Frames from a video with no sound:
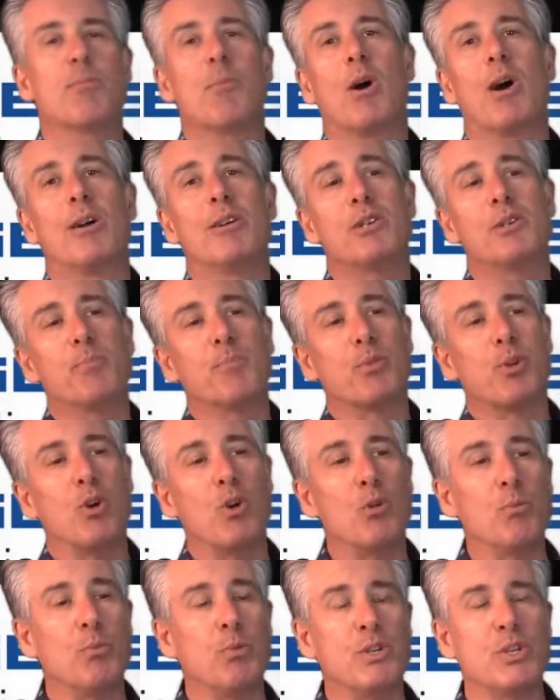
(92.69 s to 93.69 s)
Mars
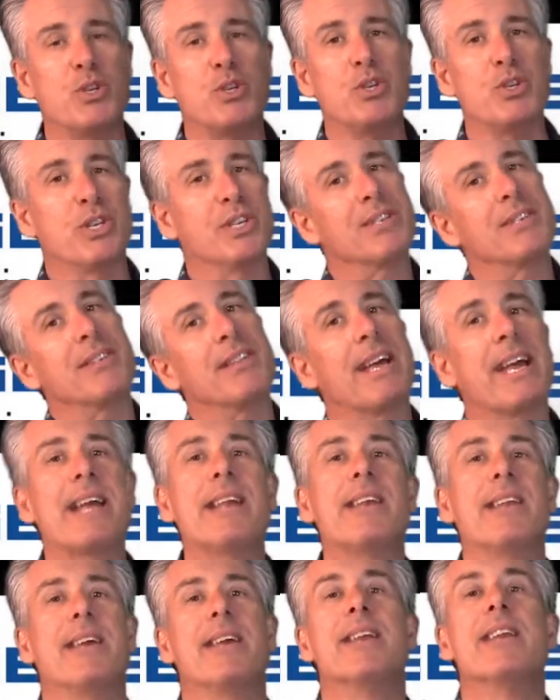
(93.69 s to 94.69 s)
probe, which just
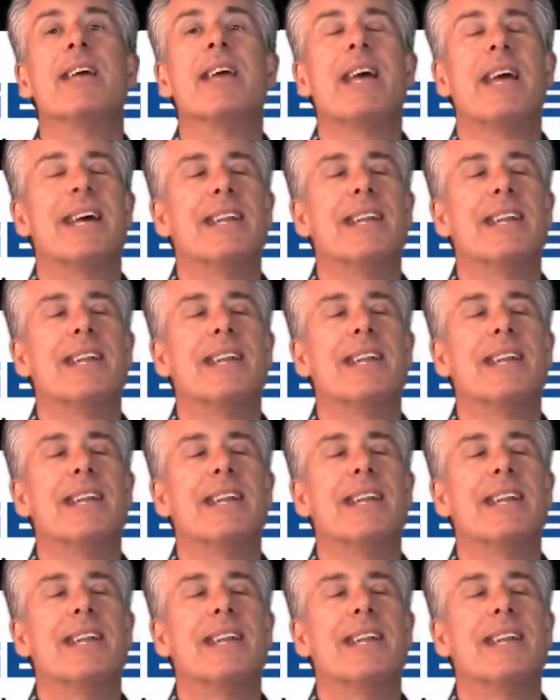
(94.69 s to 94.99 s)
landed,